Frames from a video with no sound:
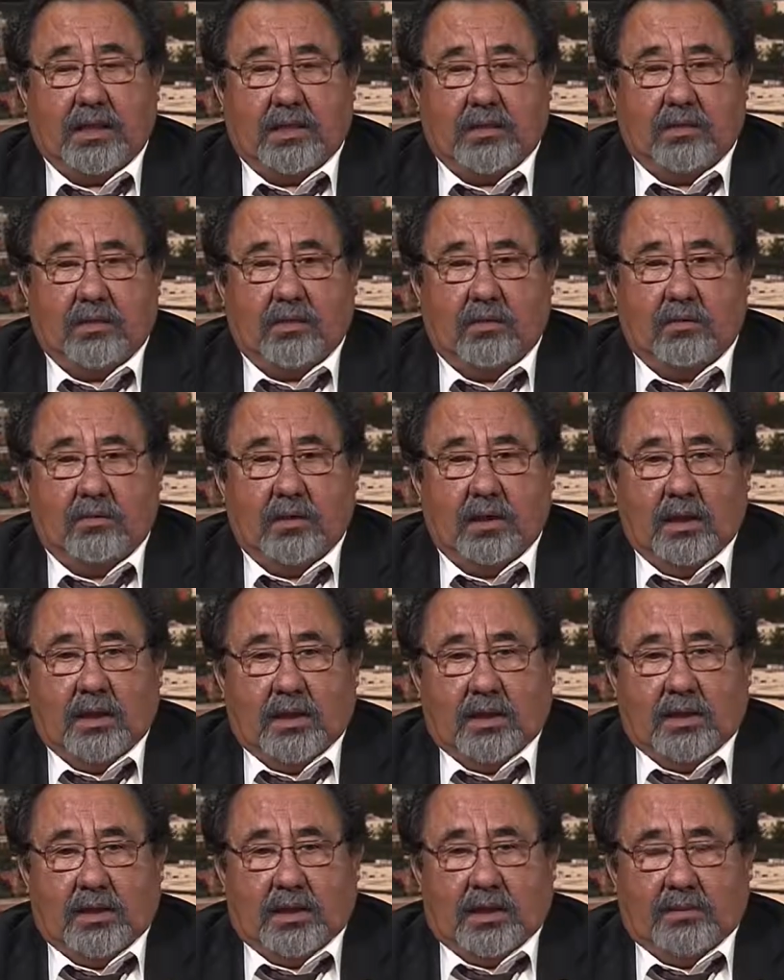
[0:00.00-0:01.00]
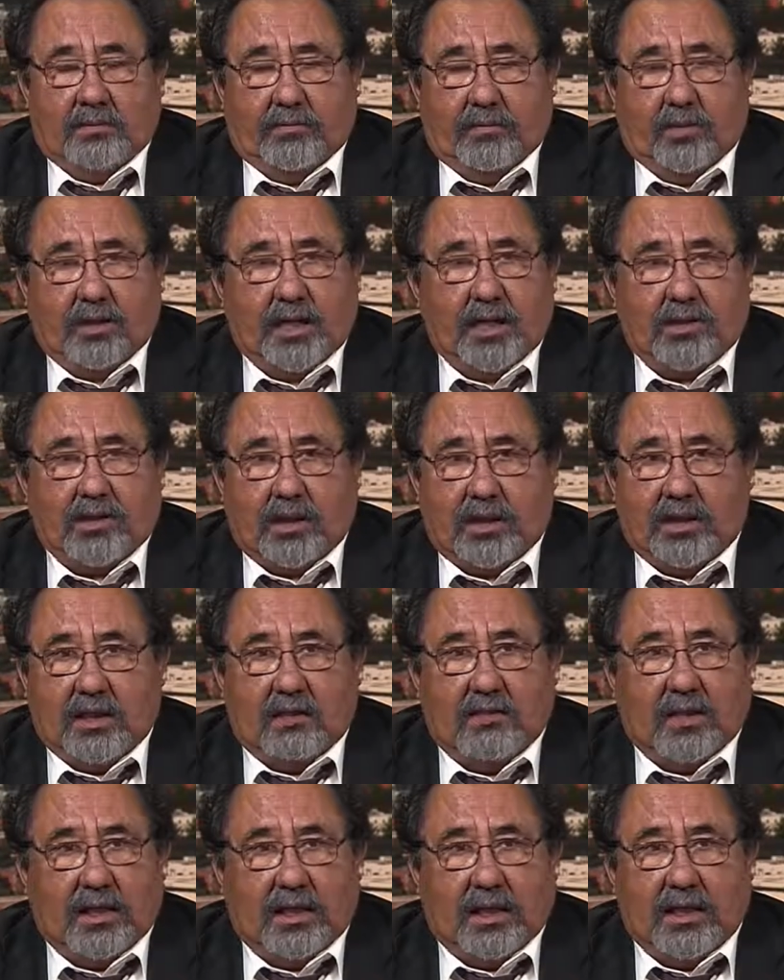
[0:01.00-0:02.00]
that, though, that we're not
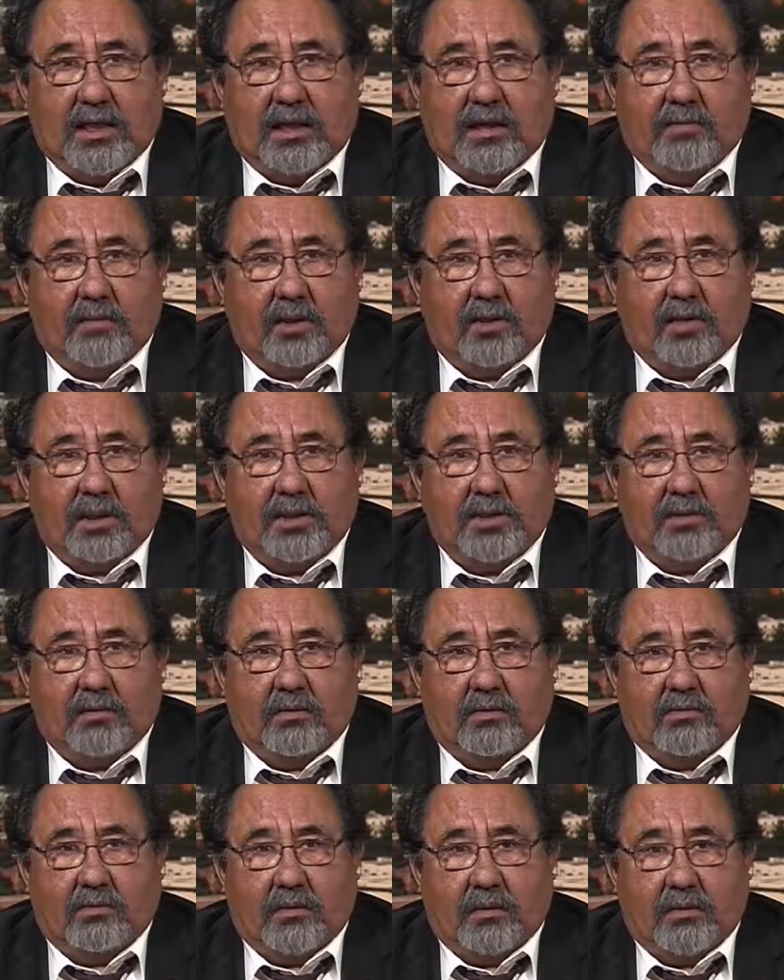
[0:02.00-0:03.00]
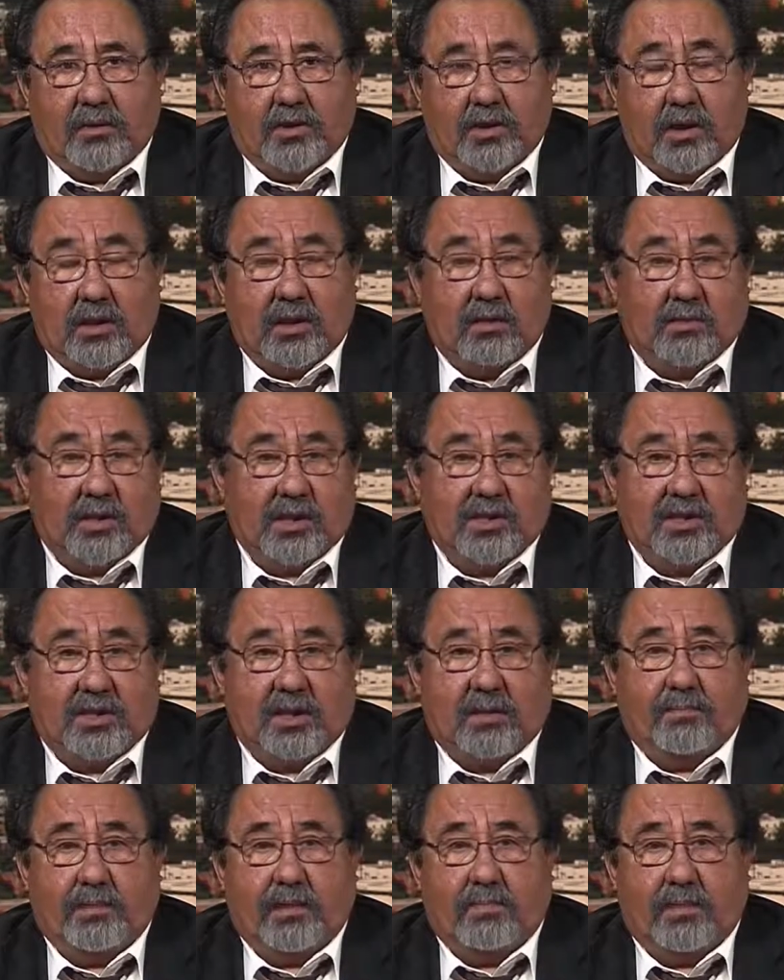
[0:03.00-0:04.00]
talking about any immigration reform. We're talking about a
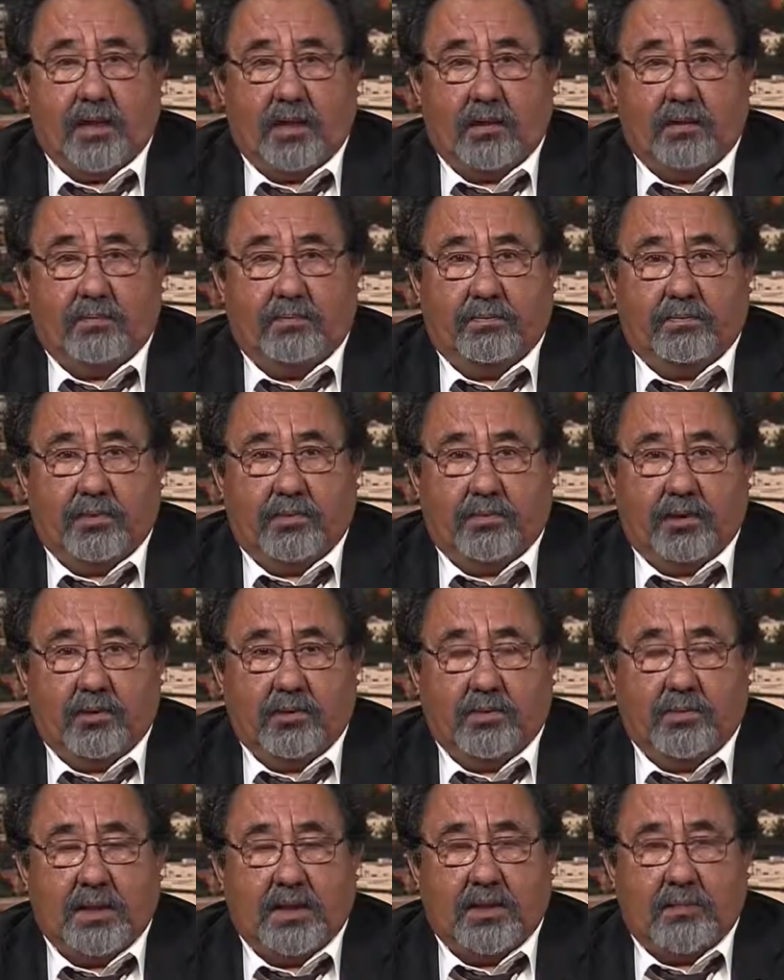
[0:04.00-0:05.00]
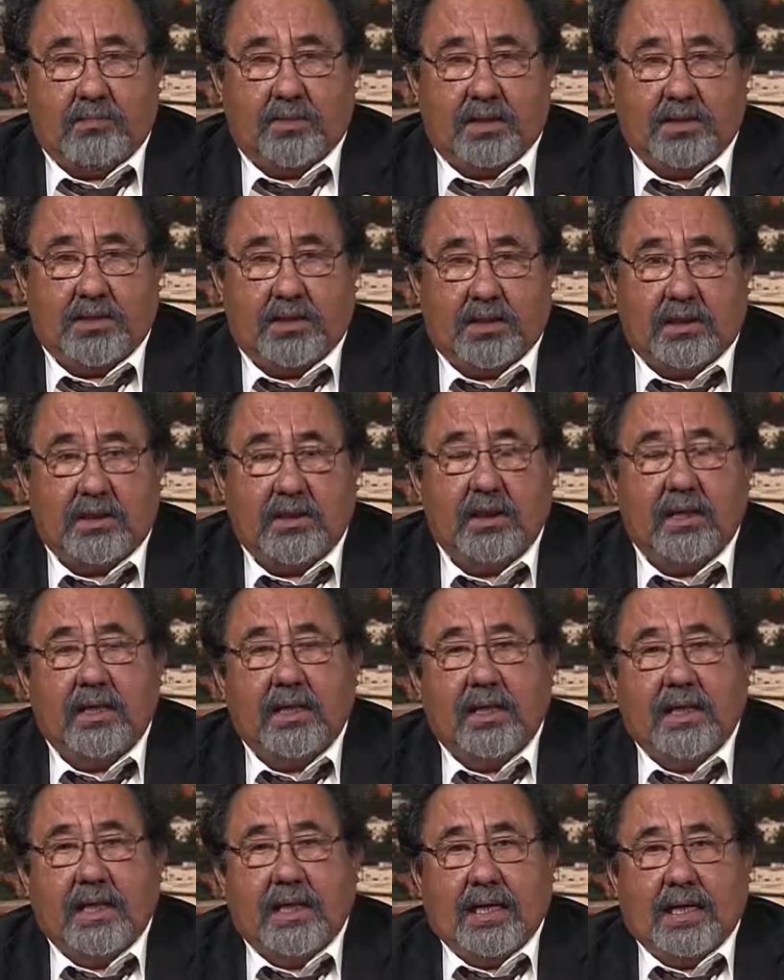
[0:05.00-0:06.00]
supplemental proposed by the president
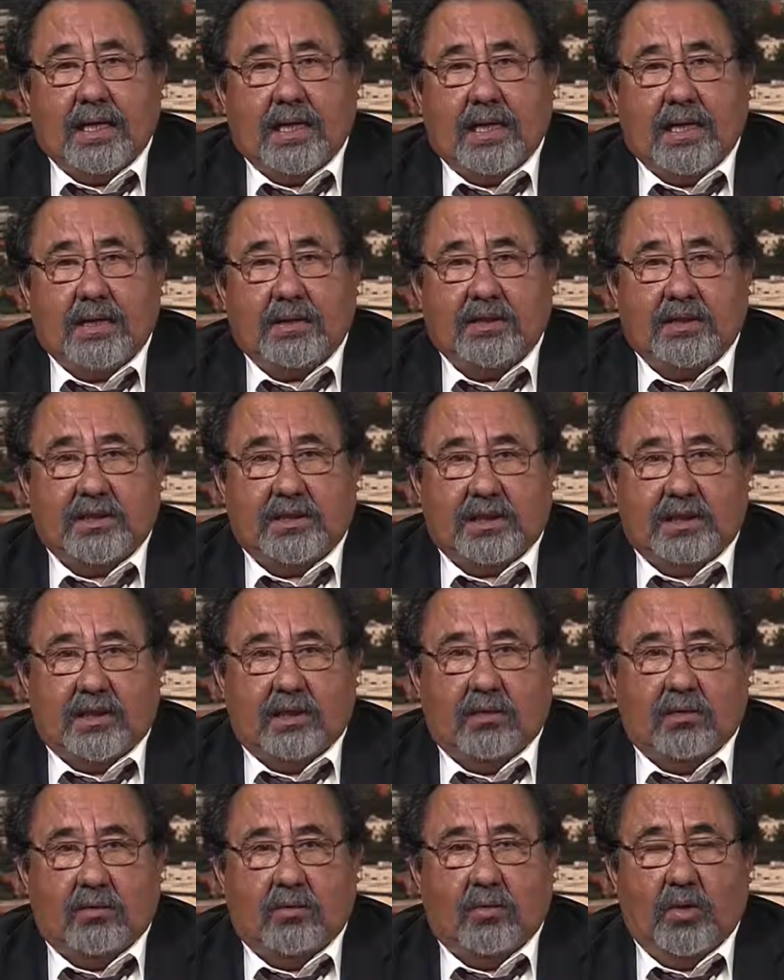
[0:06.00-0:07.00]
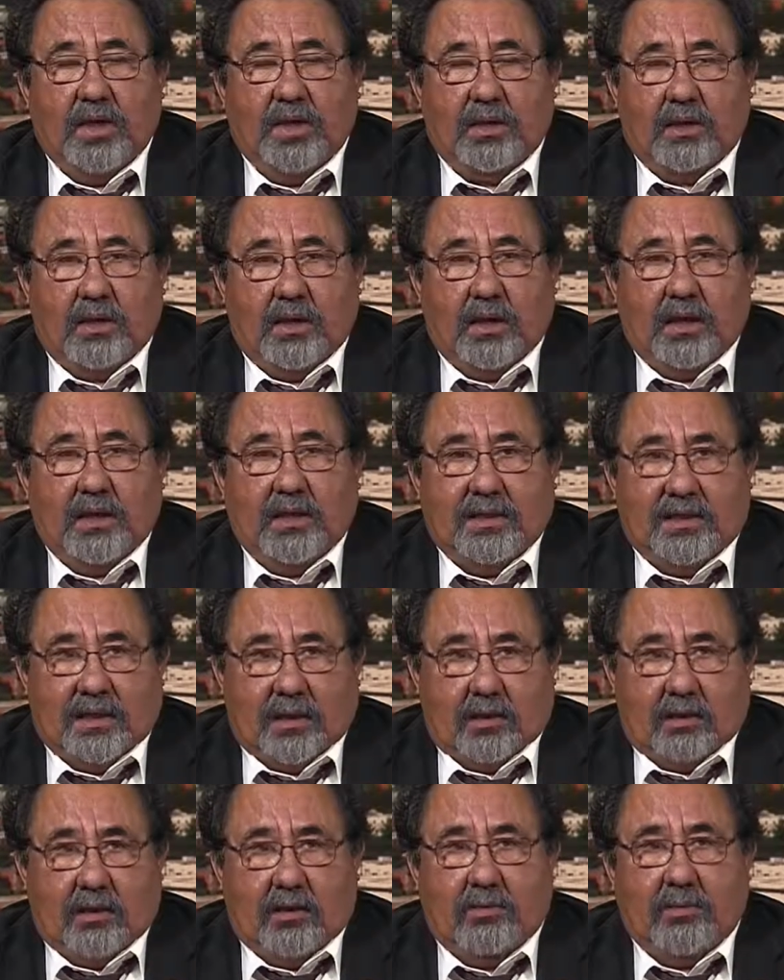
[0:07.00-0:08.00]
to deal with
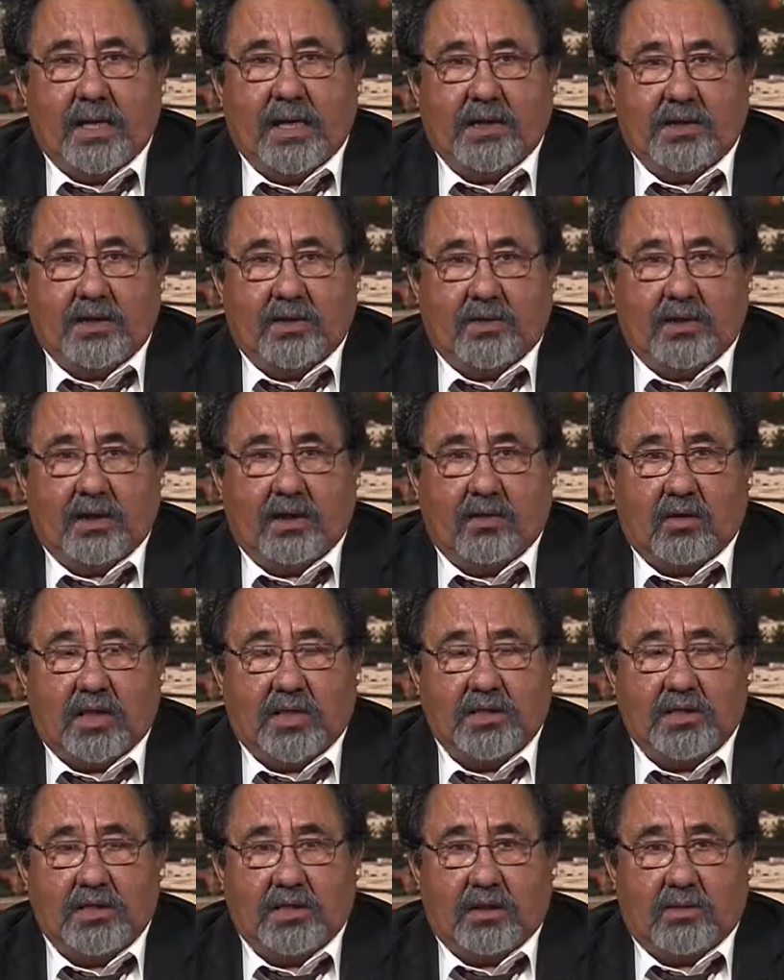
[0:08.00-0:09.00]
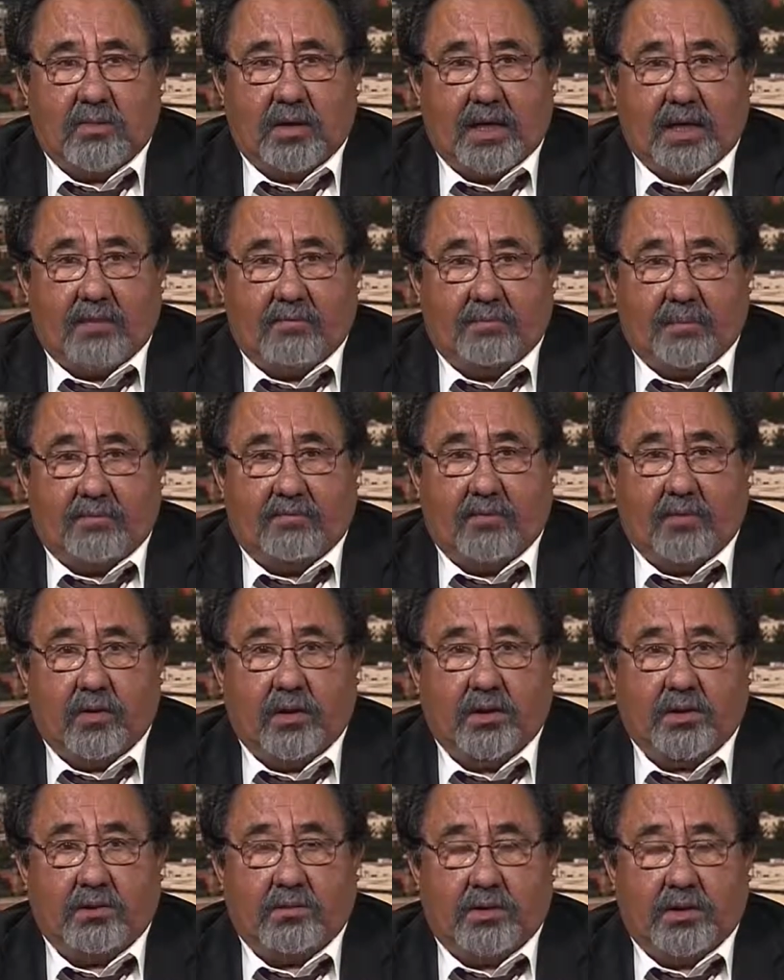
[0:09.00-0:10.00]
the humanitarian crisis that we have
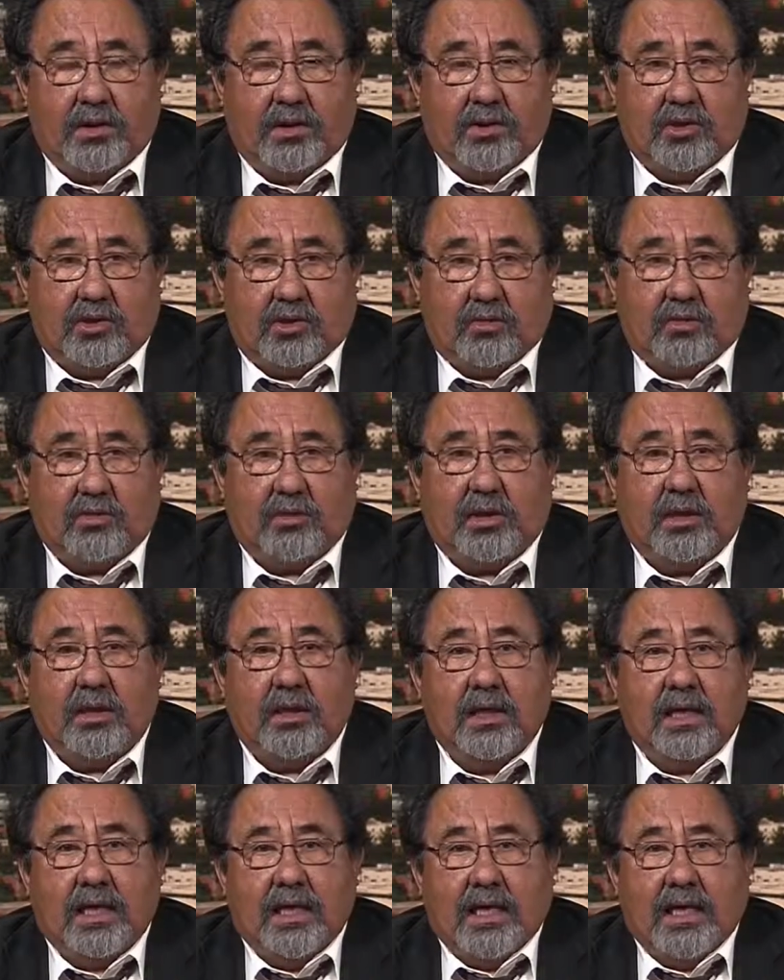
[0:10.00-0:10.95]
before us with the children